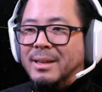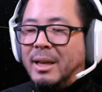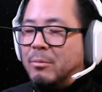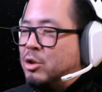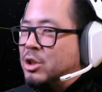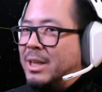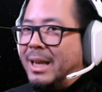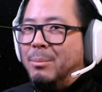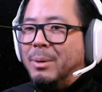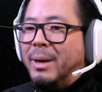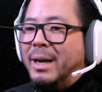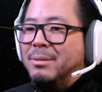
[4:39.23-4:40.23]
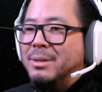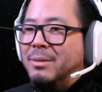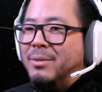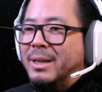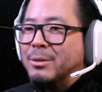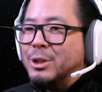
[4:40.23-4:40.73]
Same amount
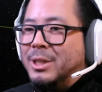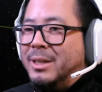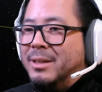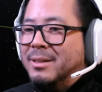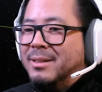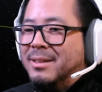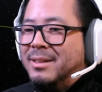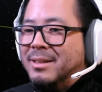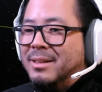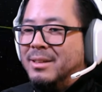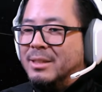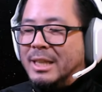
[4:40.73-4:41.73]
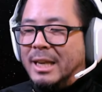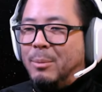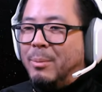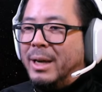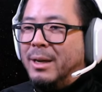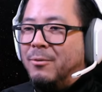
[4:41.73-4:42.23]
of energy, same
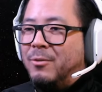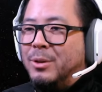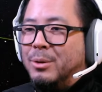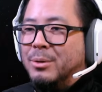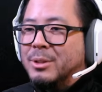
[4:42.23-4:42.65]
amount of fuel,